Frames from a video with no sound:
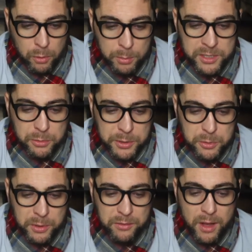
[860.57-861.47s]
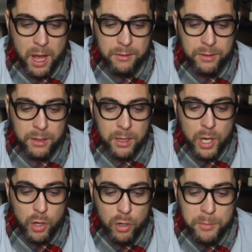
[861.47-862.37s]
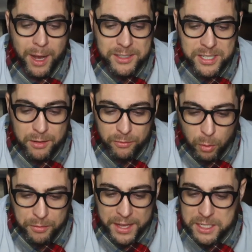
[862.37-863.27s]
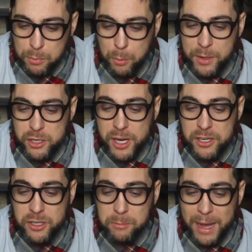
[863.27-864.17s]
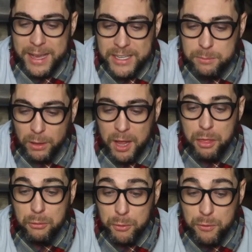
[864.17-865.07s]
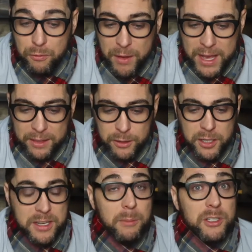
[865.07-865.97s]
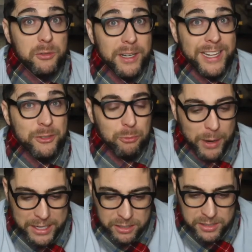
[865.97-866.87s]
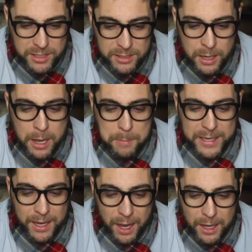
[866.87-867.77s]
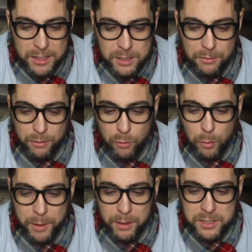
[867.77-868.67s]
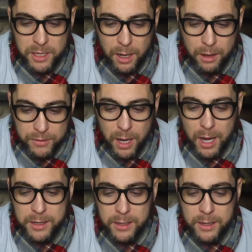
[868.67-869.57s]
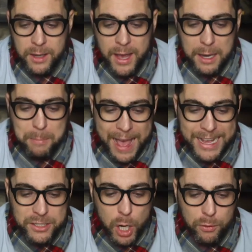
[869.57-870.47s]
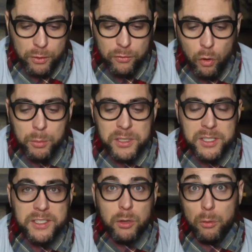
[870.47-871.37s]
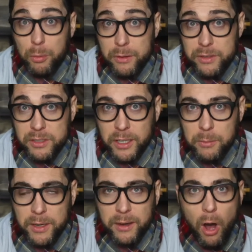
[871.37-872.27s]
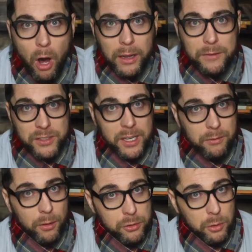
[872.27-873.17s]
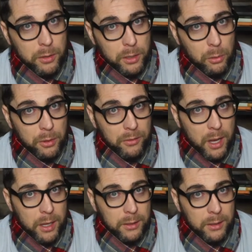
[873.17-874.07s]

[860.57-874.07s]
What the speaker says: Romans 3:25. Whom God set forth as a propitiation by his blood through faith to demonstrate his righteousness because of the forbearance of God had passed over former sins that were previously committed. All have sinned and fall short of the glory of God.